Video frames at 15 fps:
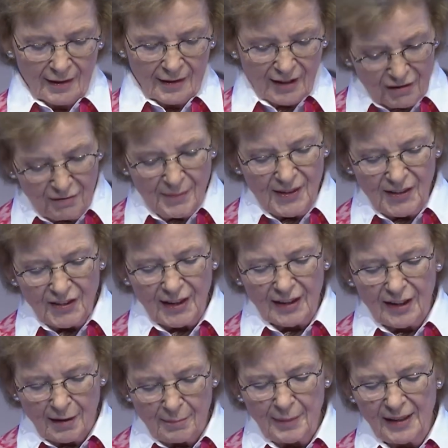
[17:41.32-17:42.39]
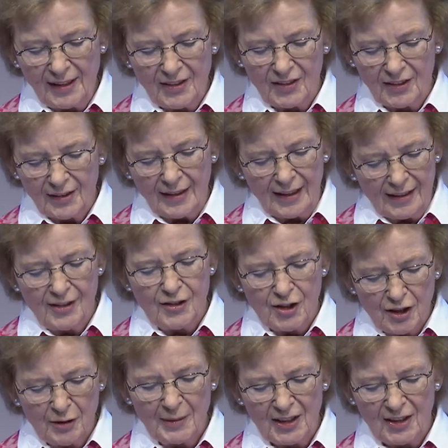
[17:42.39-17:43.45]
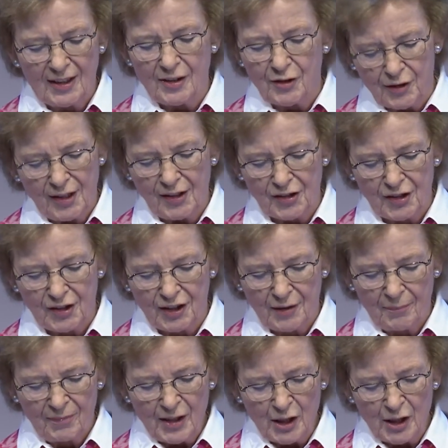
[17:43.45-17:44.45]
Governments and companies need legitimacy and trust